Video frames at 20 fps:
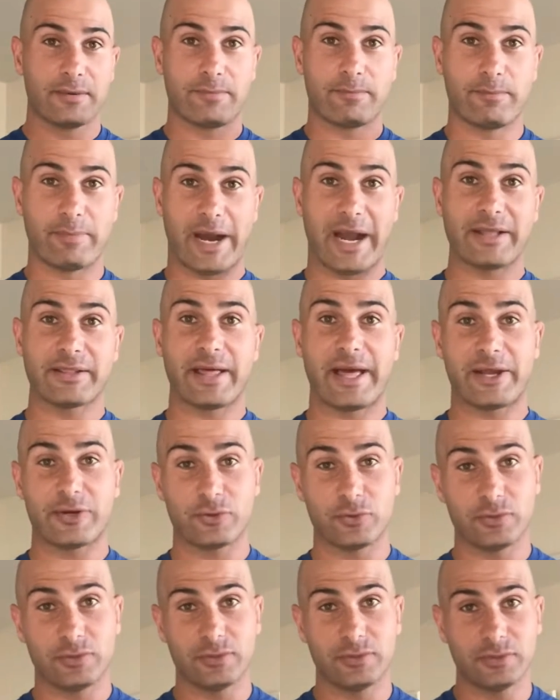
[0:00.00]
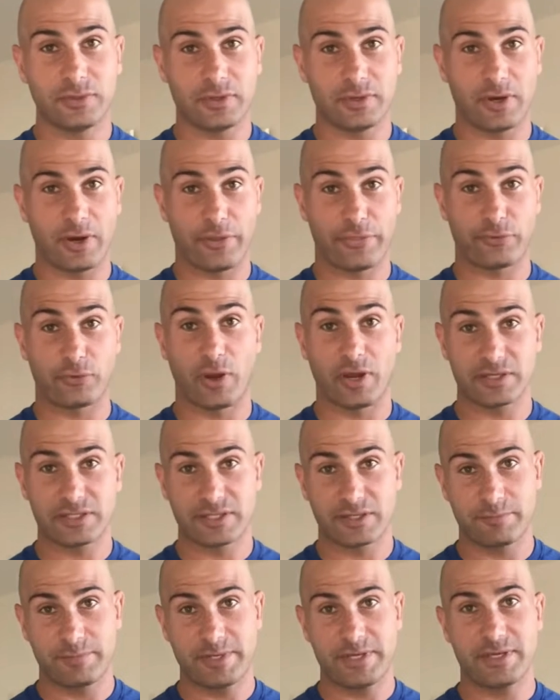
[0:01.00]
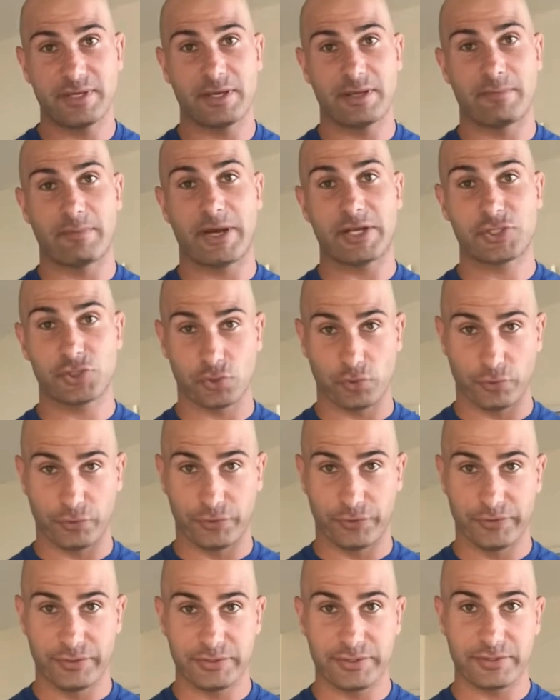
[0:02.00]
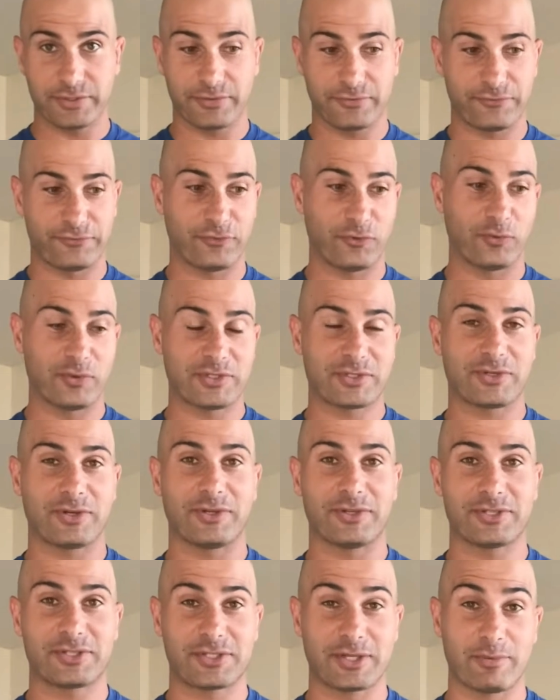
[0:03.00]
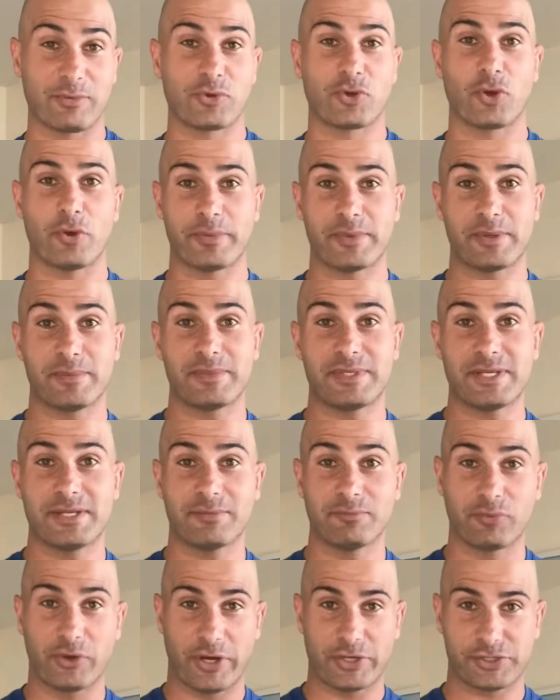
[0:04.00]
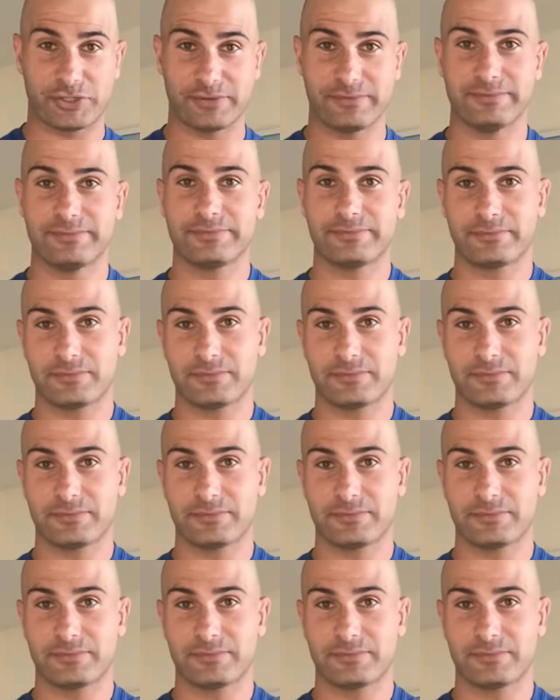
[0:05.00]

bilateral arthroscopy in my shoulders for what's called a subacromial decompression,